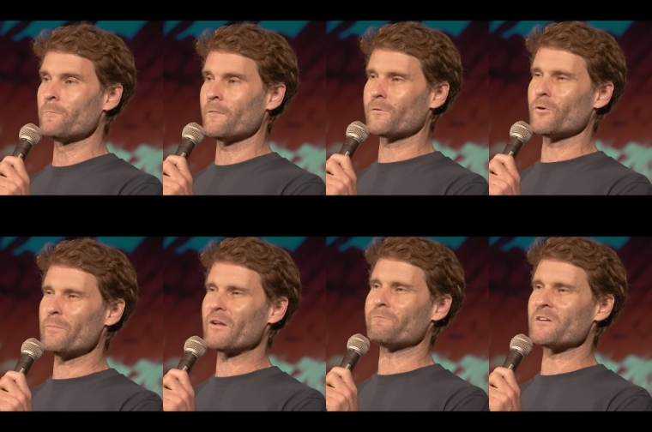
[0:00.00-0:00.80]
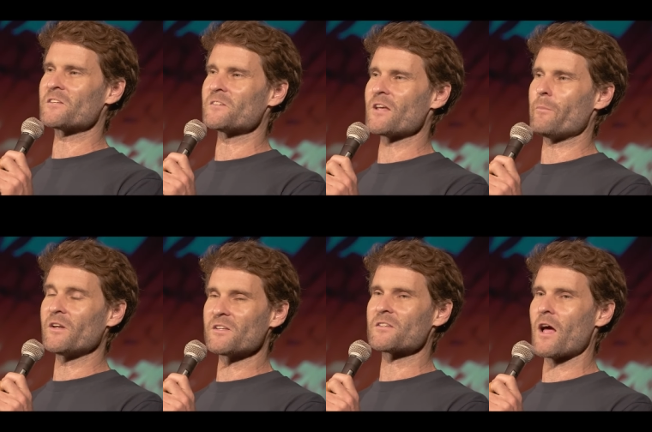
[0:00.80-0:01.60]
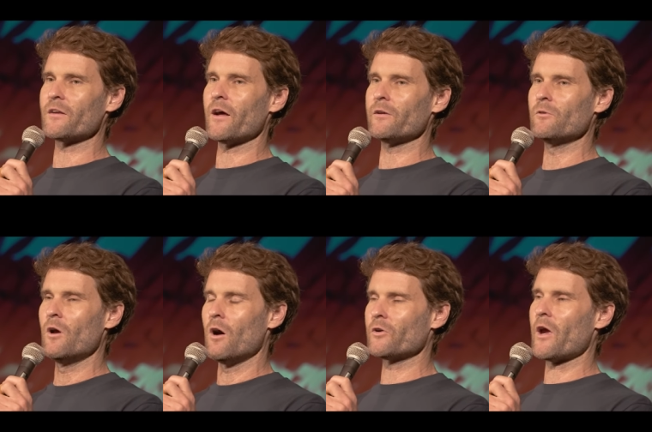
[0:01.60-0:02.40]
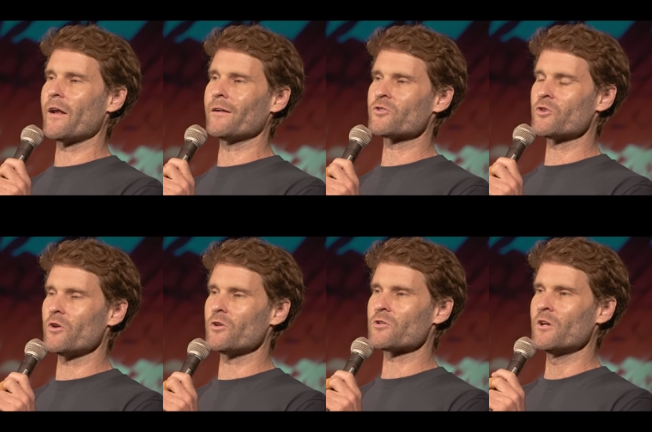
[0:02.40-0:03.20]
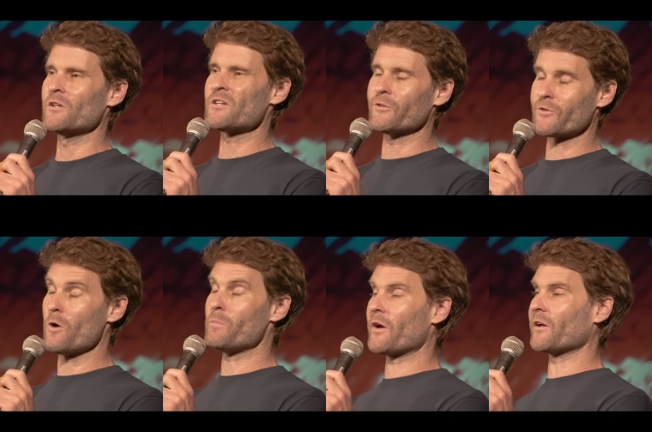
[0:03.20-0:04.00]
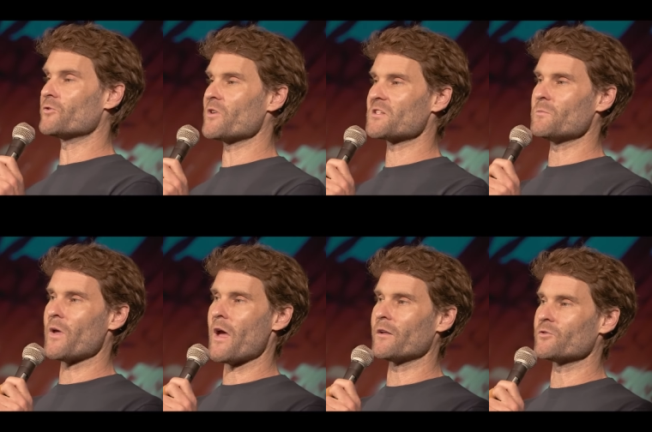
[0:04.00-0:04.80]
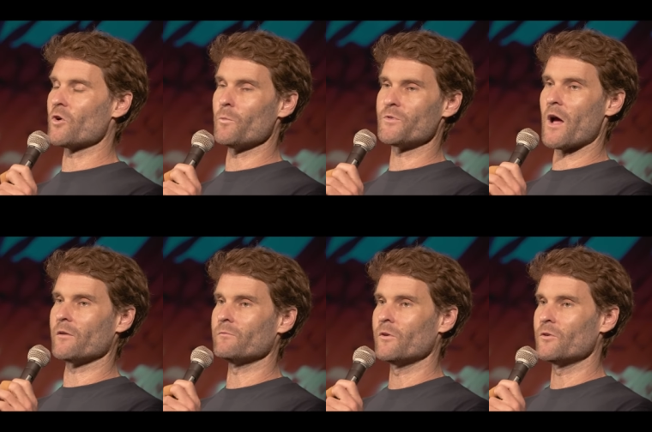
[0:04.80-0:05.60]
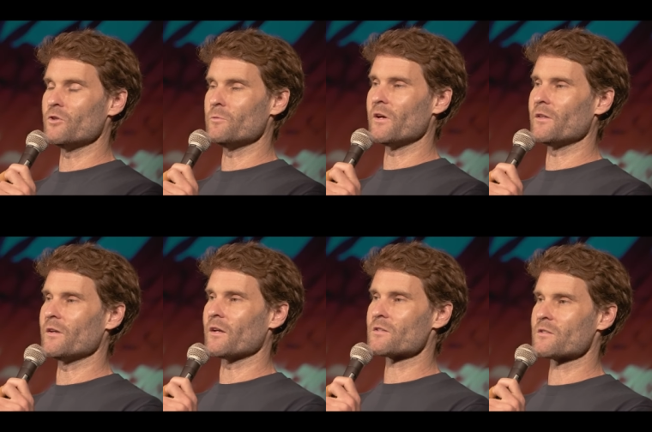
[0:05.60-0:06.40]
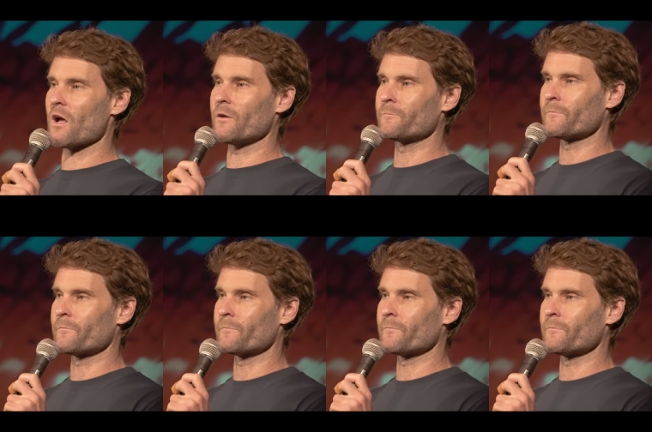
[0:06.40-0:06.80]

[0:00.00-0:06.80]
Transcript: I thought, I'd better fix this up. It is Sunday. I'll go down to church, tell an old bloke an address about it. Job done. Knew me the next day.